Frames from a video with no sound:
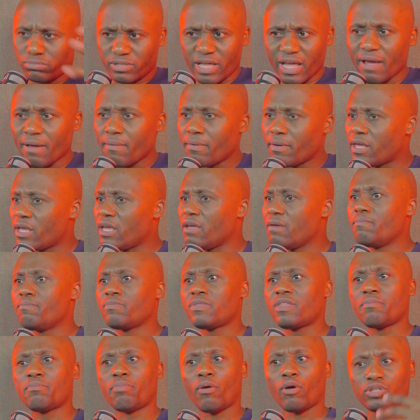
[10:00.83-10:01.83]

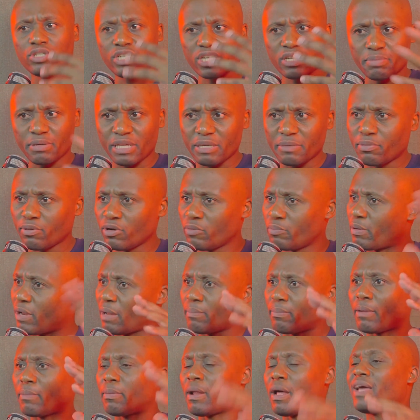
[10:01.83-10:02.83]
him deporting people.
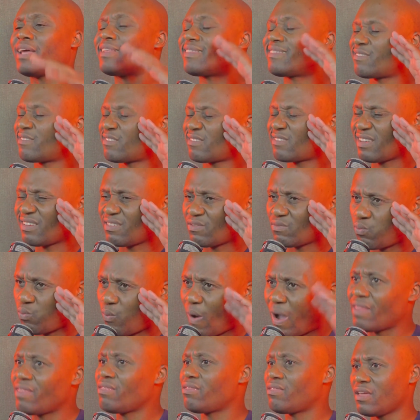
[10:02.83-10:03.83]
Blah blah blah. It's just
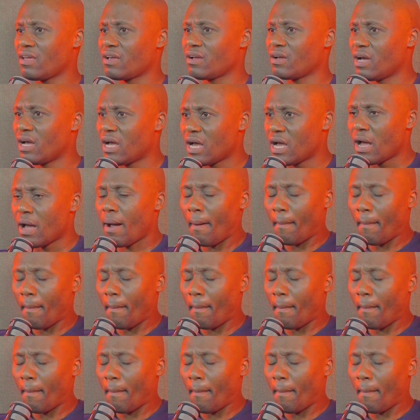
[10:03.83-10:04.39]
one thing.